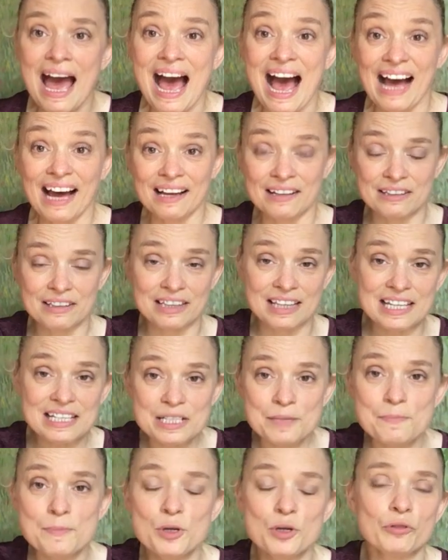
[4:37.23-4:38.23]
And
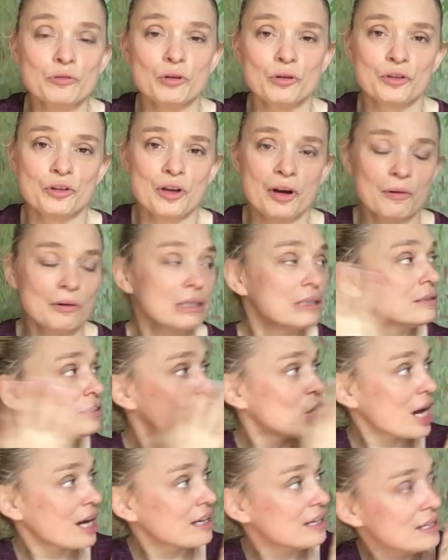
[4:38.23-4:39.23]
this mural that
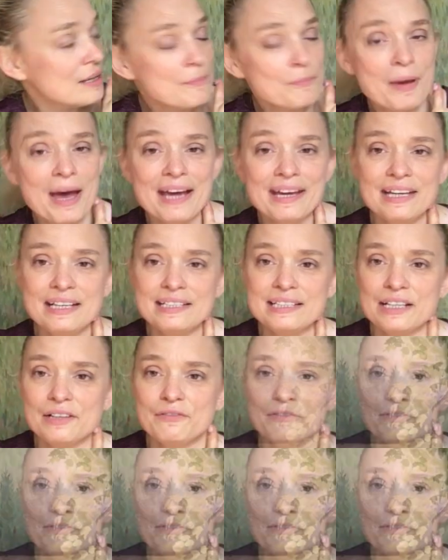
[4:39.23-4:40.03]
Jackie and Peggy did